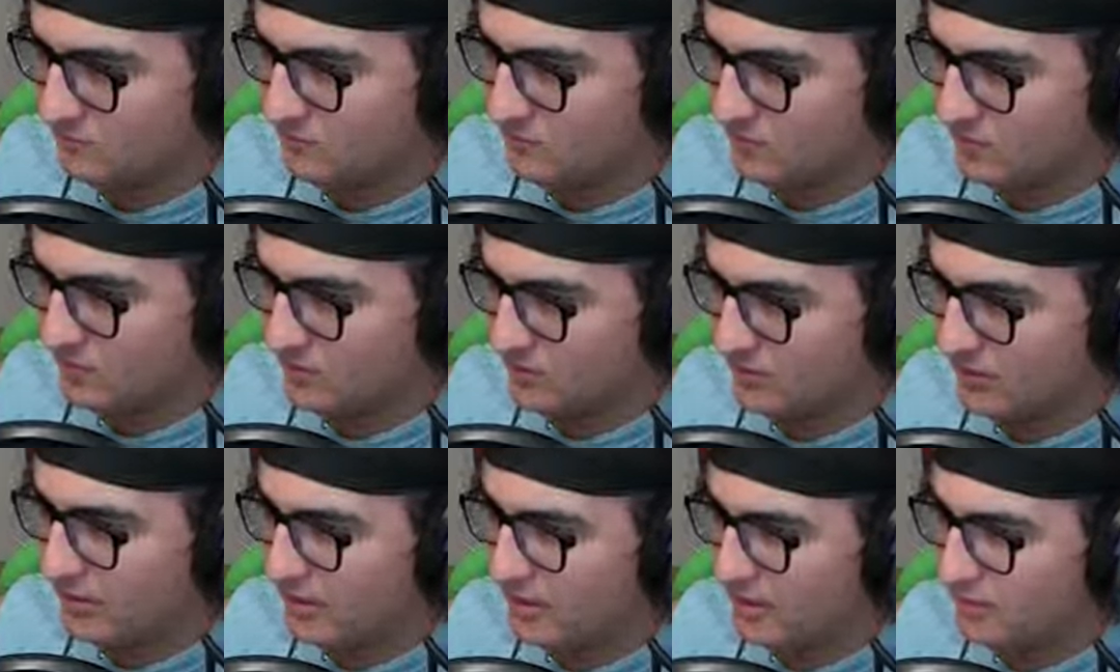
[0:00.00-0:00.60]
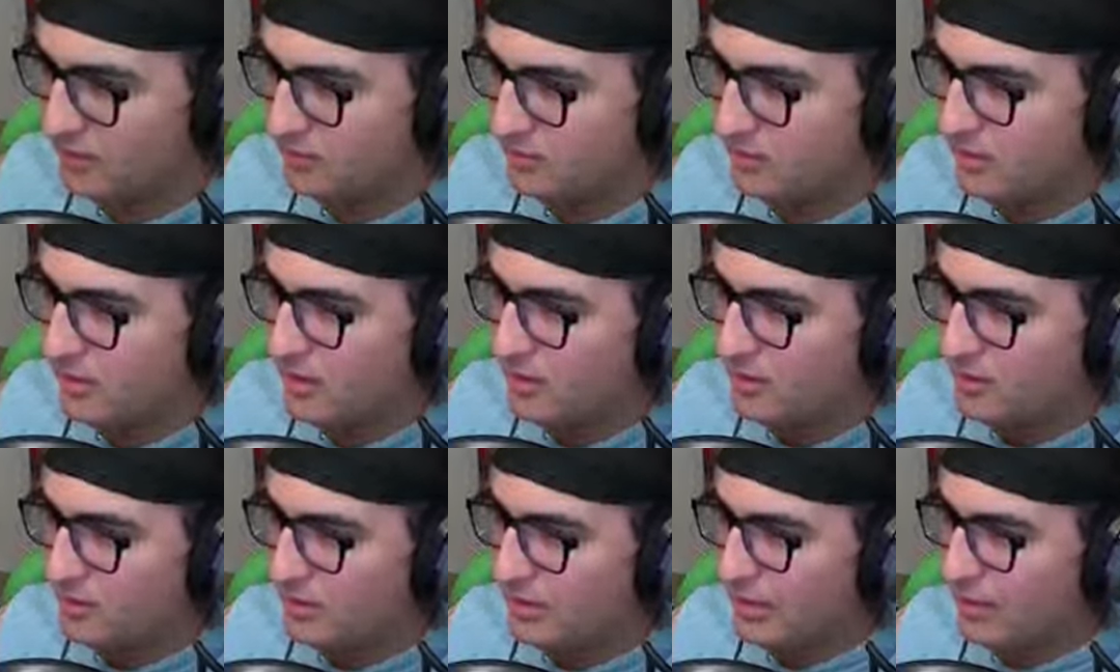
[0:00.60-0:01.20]
Hold on.
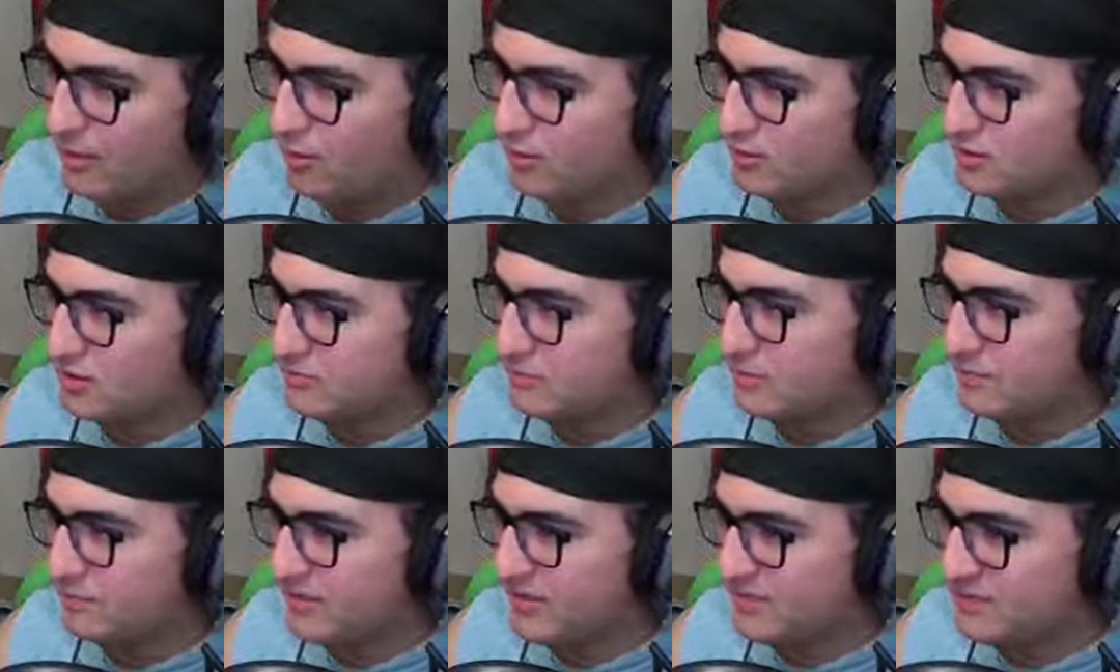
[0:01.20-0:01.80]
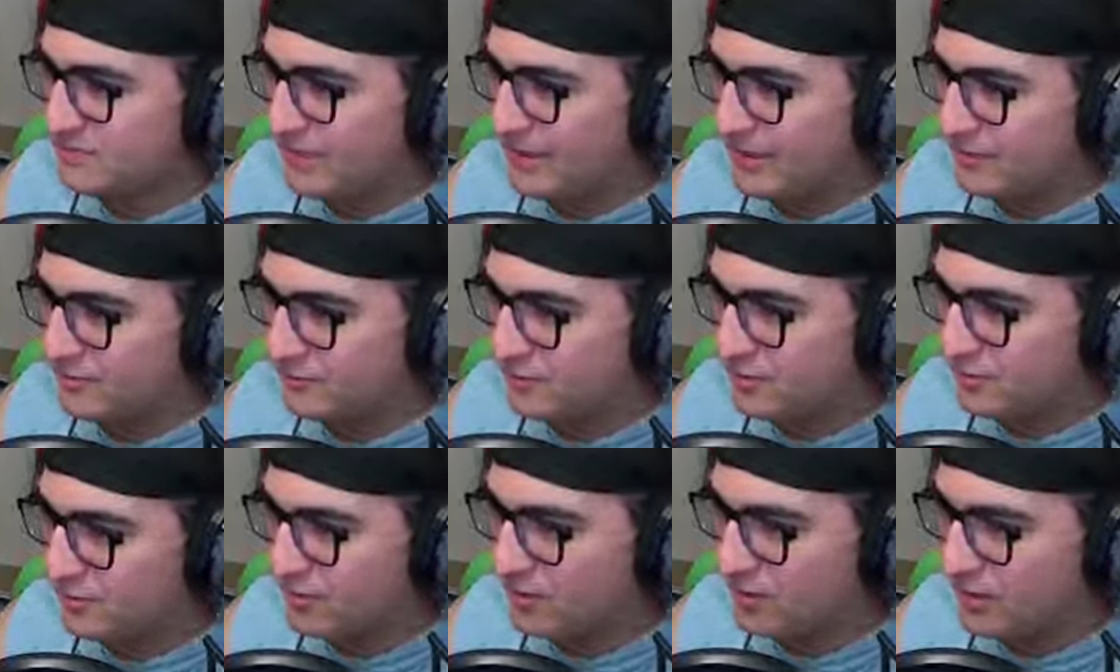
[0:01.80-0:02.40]
Yeah, hold them in place,
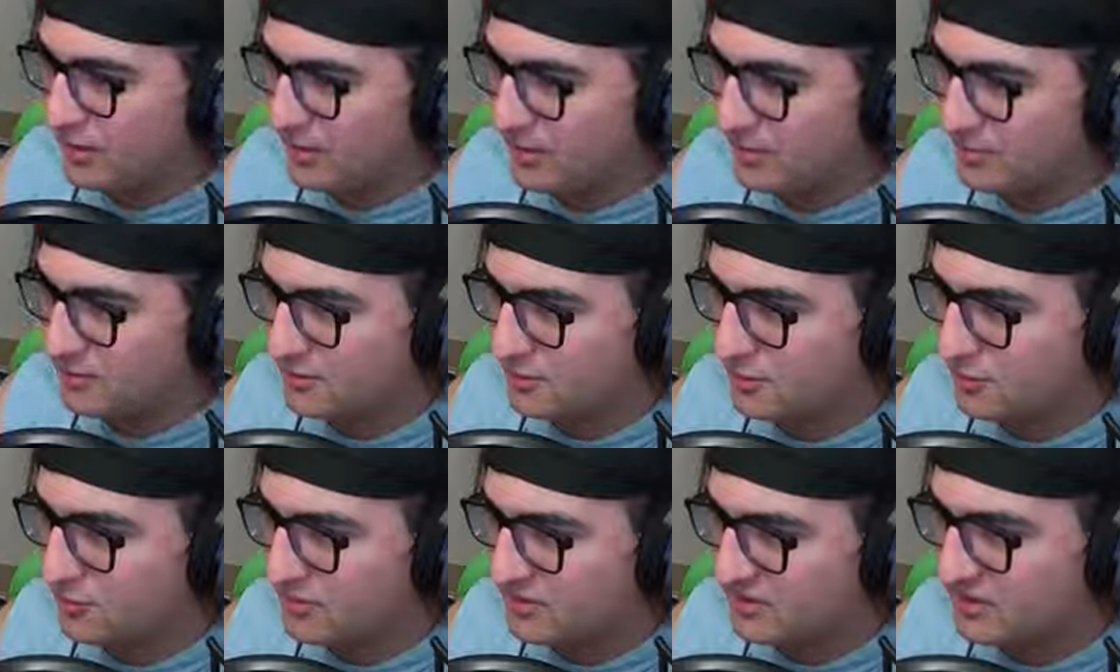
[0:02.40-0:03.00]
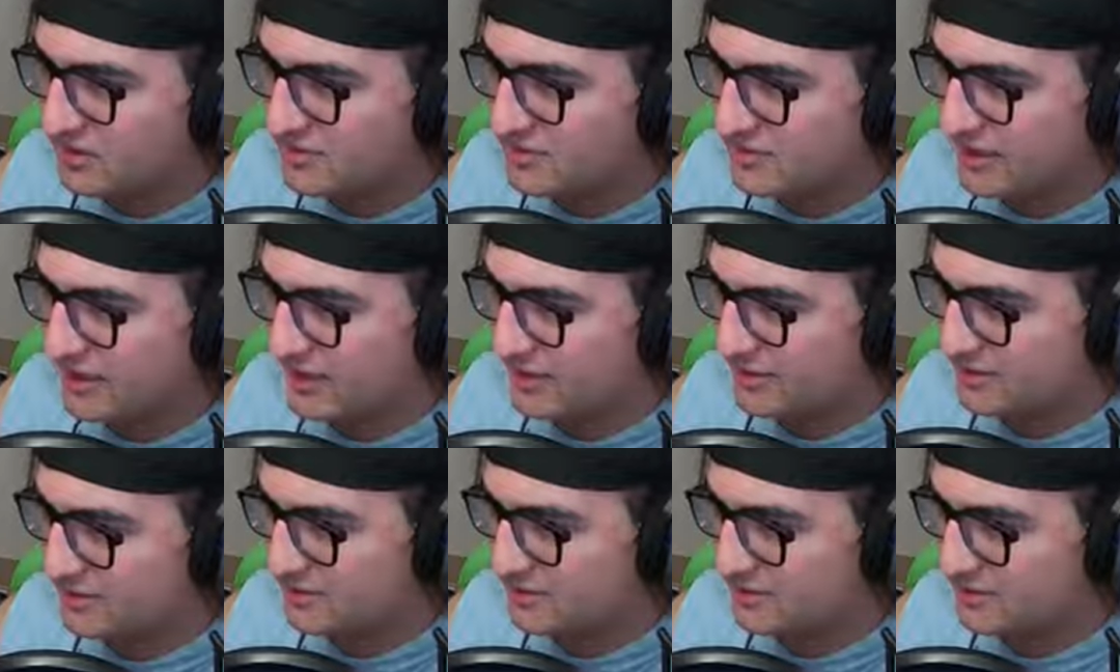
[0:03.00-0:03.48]
Macaron, while I deal with these guys.